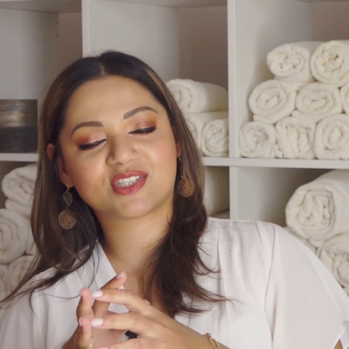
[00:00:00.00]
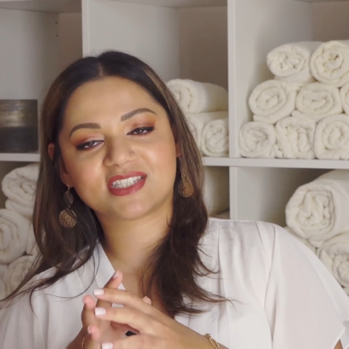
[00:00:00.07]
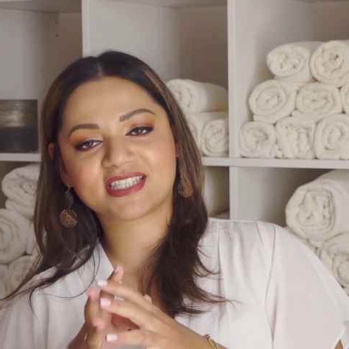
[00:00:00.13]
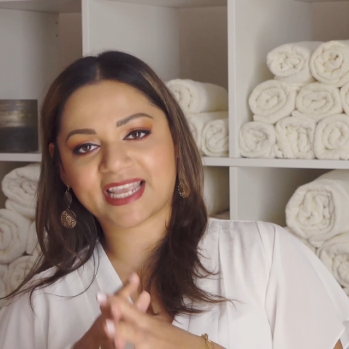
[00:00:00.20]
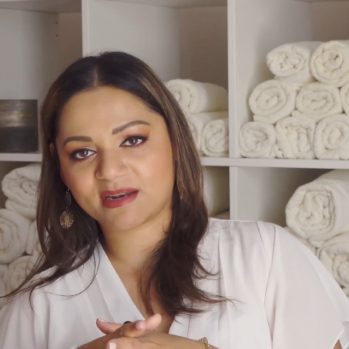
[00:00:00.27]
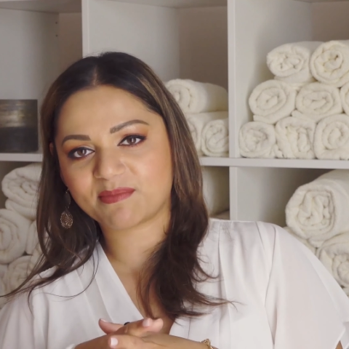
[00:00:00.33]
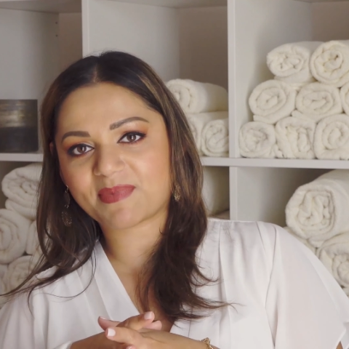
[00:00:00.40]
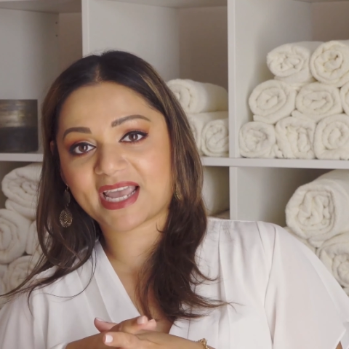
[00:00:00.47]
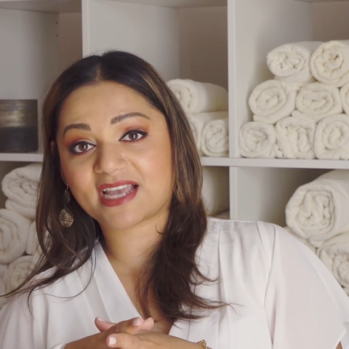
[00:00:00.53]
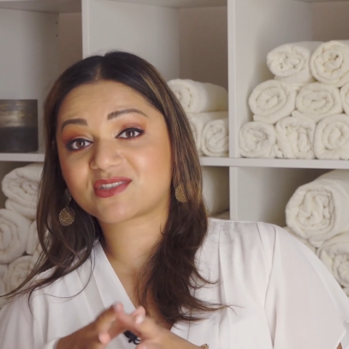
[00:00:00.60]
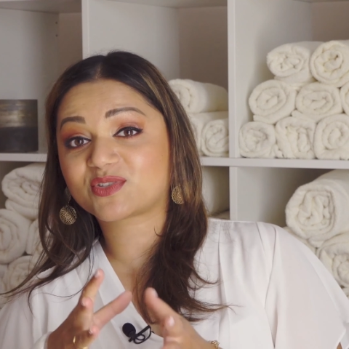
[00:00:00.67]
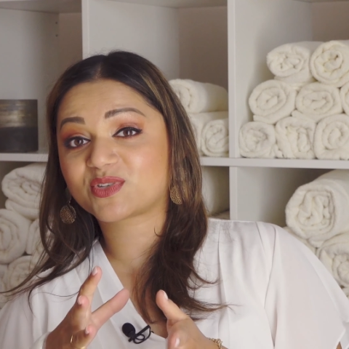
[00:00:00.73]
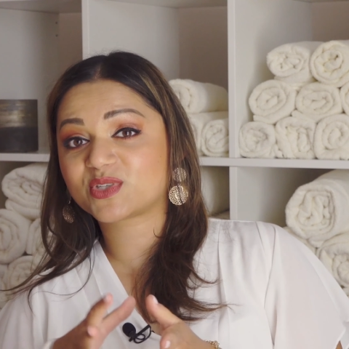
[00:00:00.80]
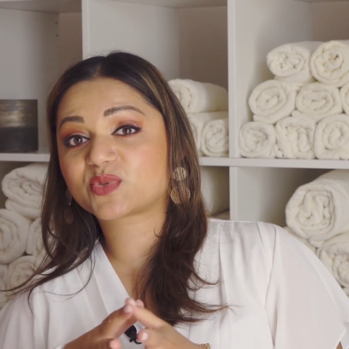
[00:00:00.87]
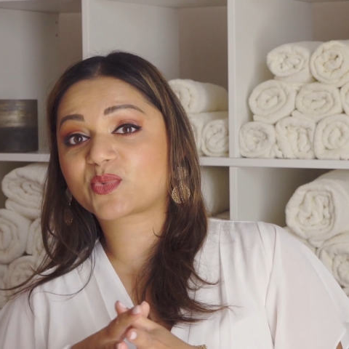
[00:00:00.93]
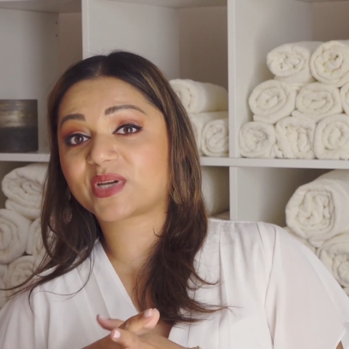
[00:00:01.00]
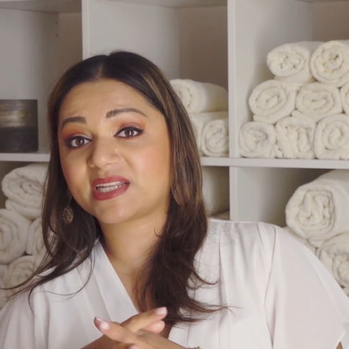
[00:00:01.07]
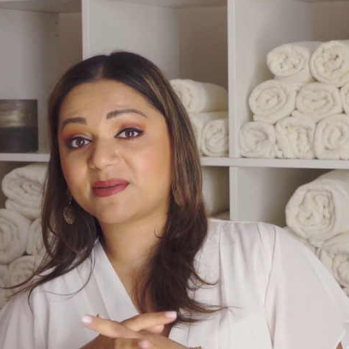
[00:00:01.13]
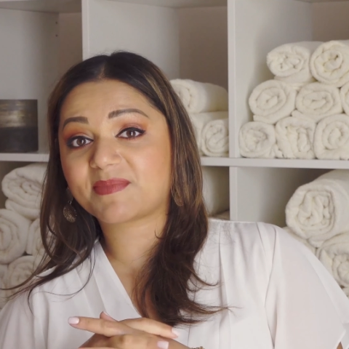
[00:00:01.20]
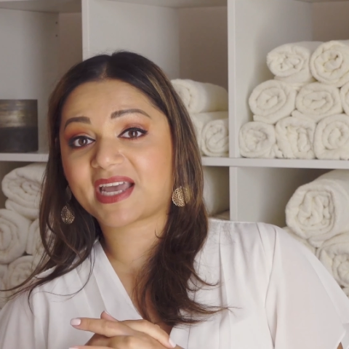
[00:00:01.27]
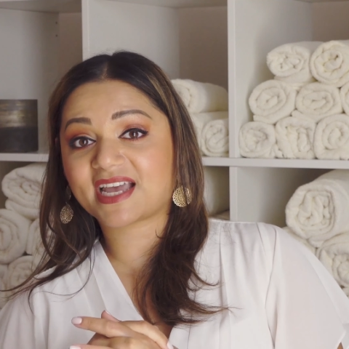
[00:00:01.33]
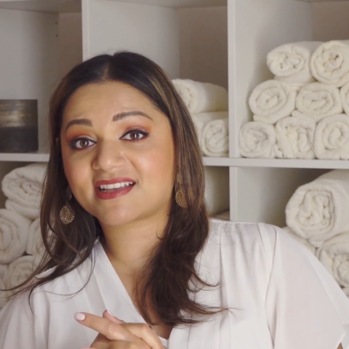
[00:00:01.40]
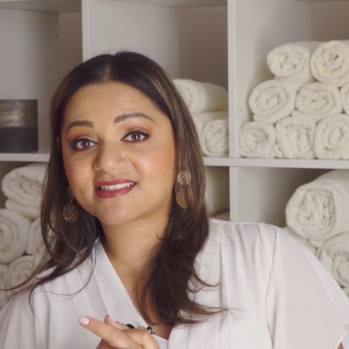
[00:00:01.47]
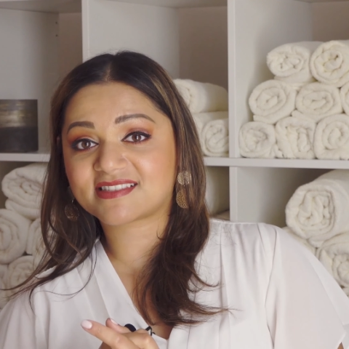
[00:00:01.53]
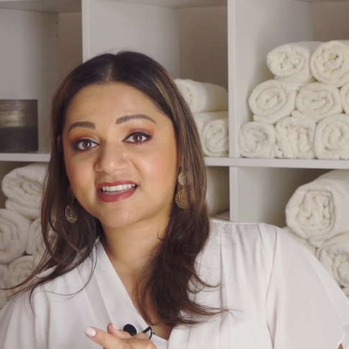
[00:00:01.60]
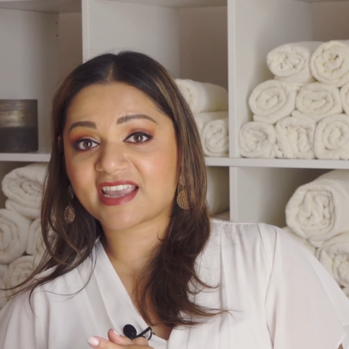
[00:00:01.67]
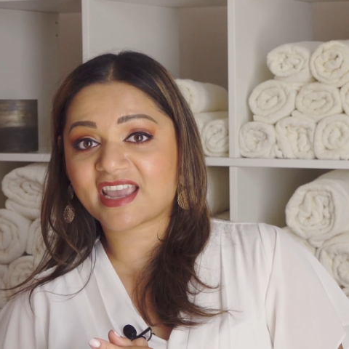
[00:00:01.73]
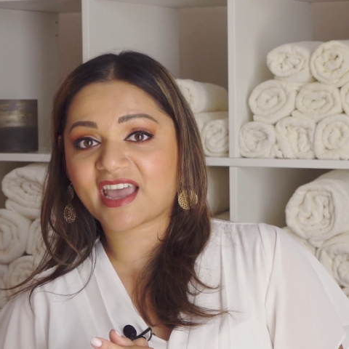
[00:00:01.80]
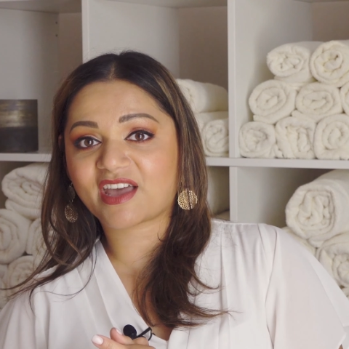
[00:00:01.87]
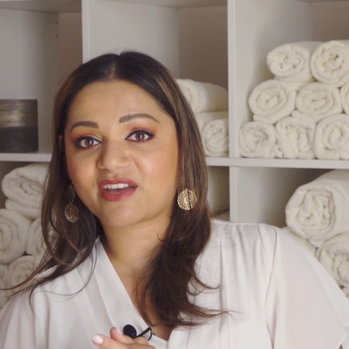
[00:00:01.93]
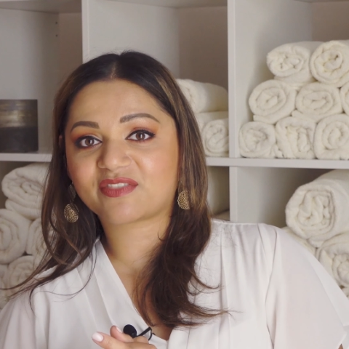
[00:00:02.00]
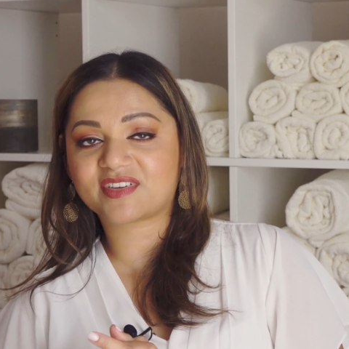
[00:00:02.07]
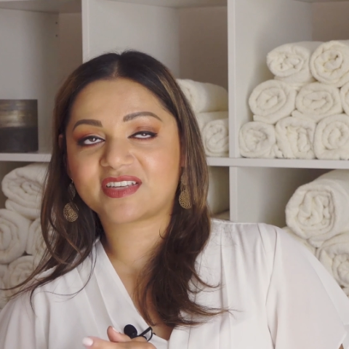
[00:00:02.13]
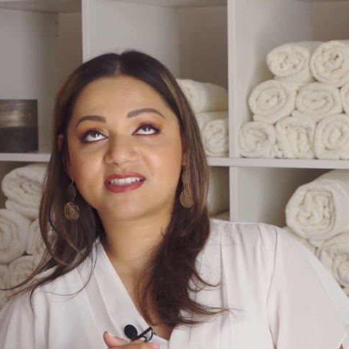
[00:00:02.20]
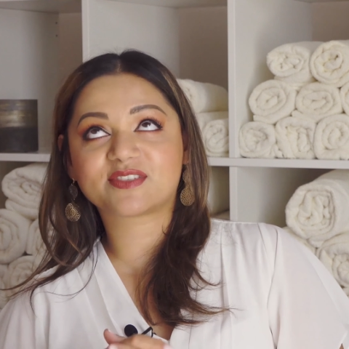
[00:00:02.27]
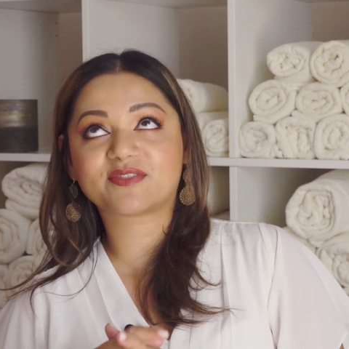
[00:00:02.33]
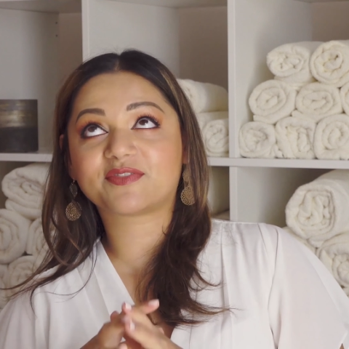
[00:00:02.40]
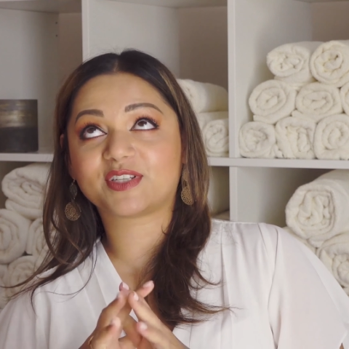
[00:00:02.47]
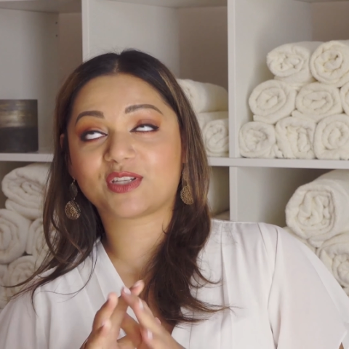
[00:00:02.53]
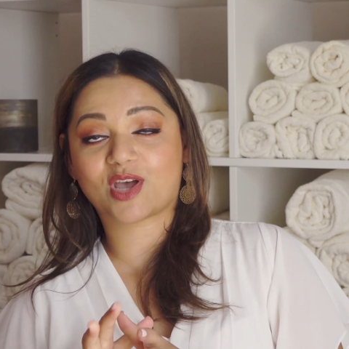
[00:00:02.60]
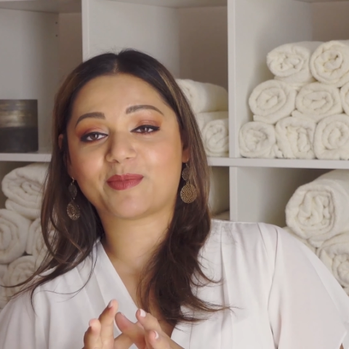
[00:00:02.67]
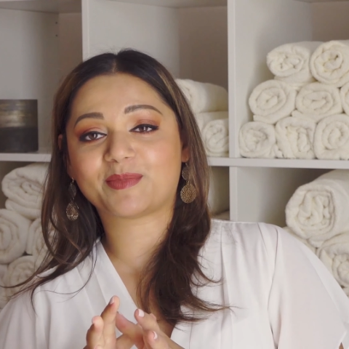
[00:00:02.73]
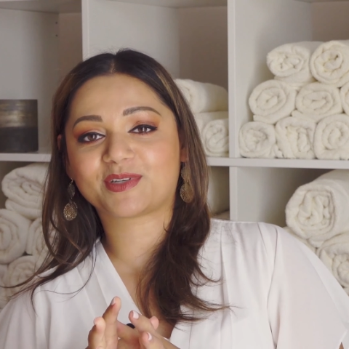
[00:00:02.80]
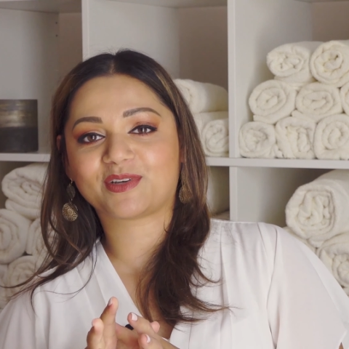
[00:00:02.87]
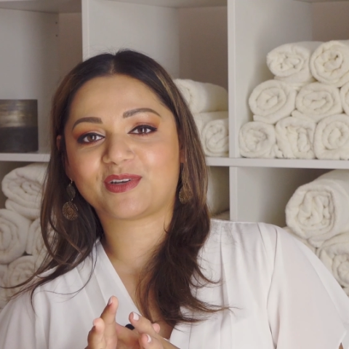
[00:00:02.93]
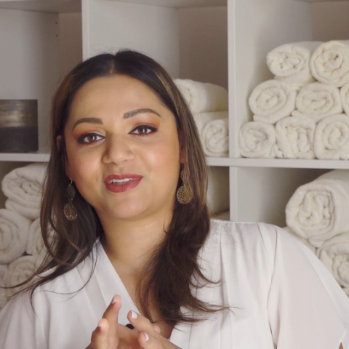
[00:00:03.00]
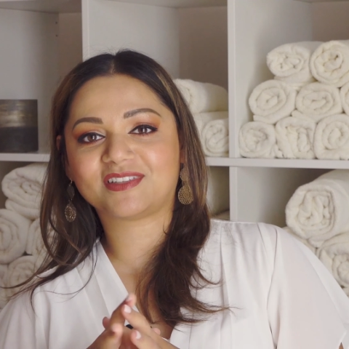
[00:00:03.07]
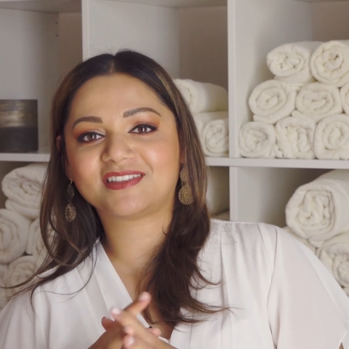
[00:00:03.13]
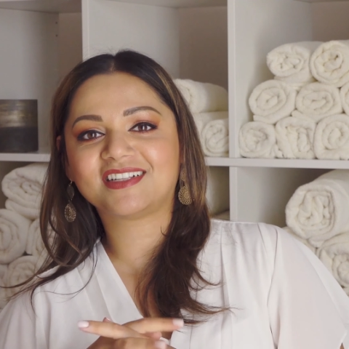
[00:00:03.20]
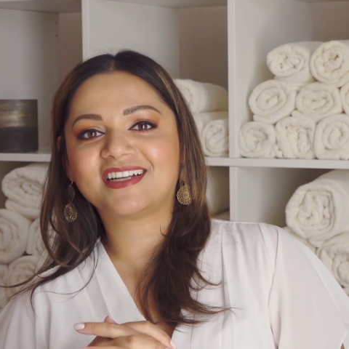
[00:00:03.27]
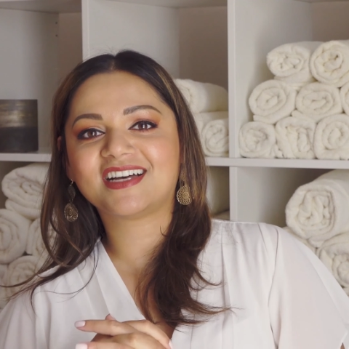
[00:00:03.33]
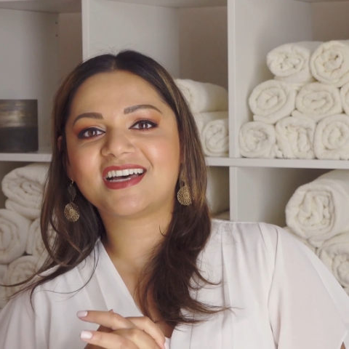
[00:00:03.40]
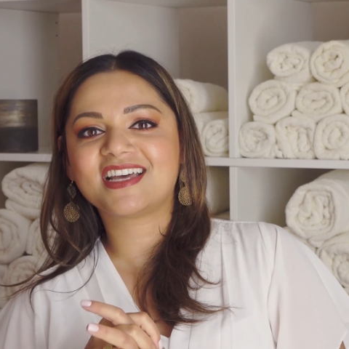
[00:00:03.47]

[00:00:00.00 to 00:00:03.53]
10 pass or the 20 pass they have, it's phenomenal.